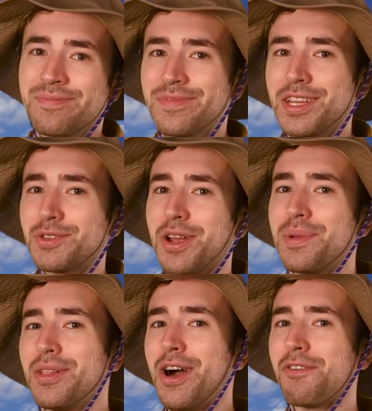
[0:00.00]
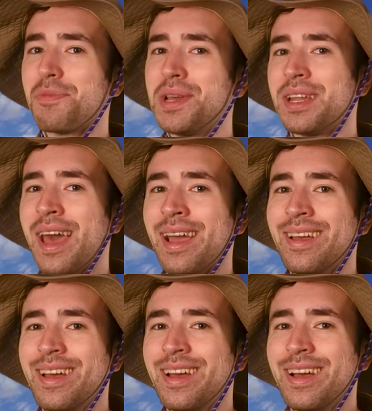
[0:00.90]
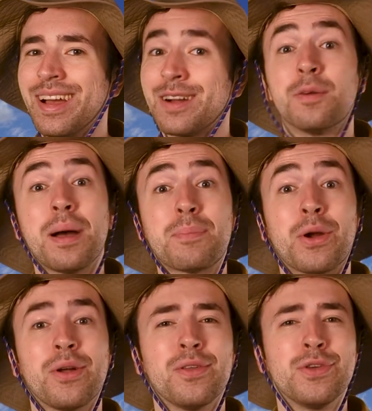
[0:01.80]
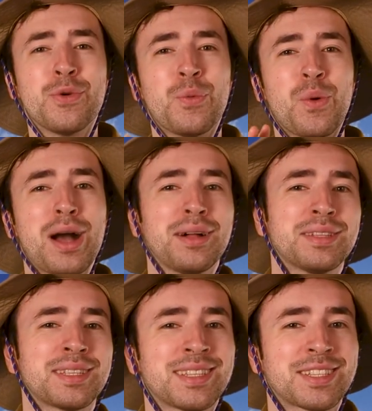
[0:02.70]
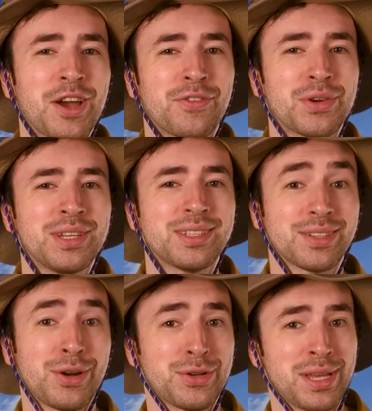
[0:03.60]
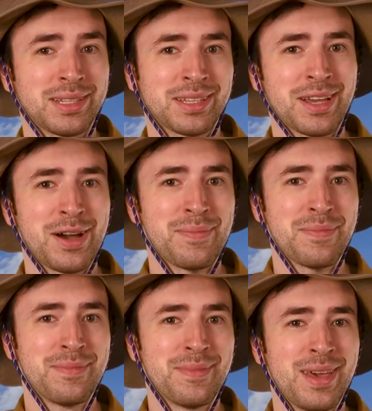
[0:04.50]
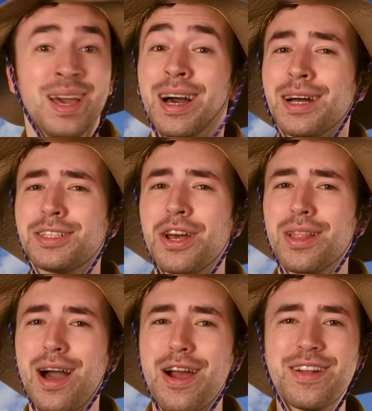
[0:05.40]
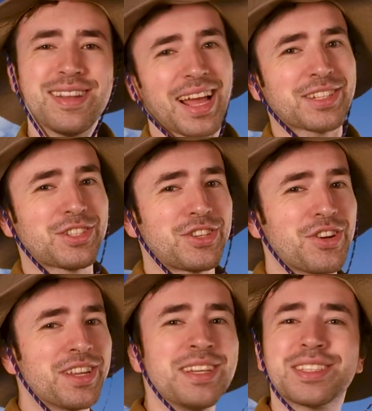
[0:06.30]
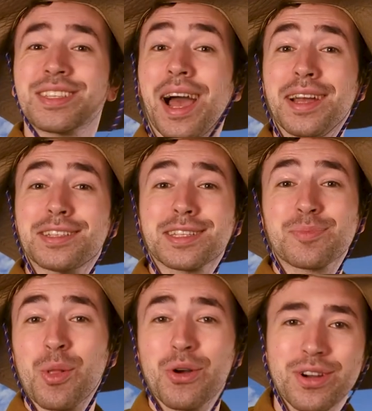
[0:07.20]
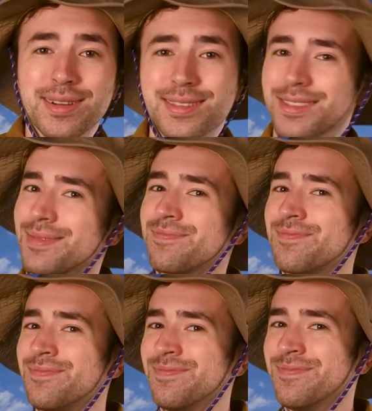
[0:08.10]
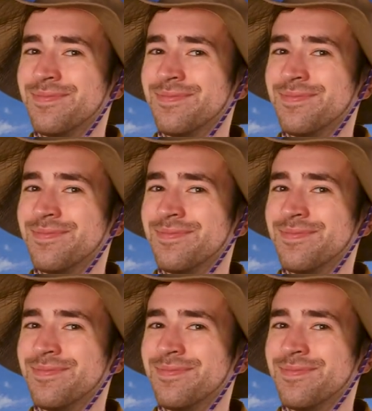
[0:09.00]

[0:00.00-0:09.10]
Thanks for coming along with me today. Remember, the wildest discoveries are yet to come. Until our next journey, science explorers! Hey.